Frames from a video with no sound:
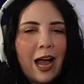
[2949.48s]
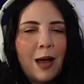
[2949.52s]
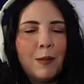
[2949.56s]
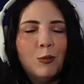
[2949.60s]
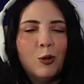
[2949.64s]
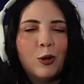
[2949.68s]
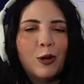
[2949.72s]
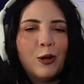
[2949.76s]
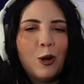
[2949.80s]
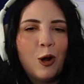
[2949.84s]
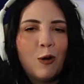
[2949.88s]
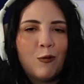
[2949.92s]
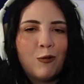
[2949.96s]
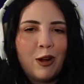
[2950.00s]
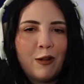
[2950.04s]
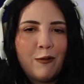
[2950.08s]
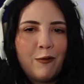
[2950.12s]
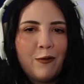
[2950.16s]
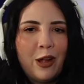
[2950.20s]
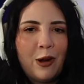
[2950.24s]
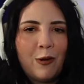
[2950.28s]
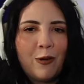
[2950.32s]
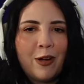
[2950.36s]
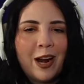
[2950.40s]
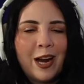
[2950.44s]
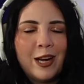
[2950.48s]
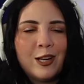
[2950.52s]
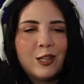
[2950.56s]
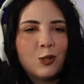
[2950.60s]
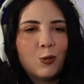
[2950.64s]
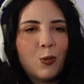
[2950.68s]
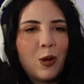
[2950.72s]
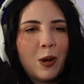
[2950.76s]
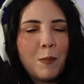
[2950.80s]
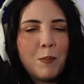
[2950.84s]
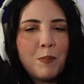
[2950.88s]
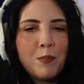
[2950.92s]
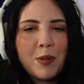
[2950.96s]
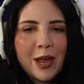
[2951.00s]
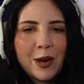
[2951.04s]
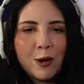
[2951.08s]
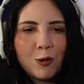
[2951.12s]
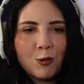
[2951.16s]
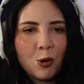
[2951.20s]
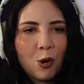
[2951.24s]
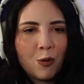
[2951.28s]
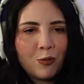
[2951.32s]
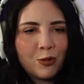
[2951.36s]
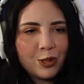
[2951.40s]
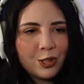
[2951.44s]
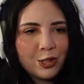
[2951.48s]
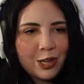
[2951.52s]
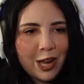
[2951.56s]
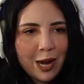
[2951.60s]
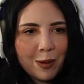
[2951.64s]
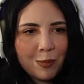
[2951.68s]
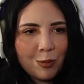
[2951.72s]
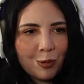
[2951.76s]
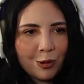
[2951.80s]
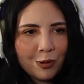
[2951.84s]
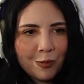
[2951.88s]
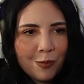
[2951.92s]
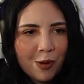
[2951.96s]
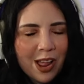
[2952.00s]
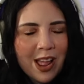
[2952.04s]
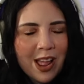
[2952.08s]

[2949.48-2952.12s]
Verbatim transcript: I'm looking over at Feyre and I just want to bend her over the table and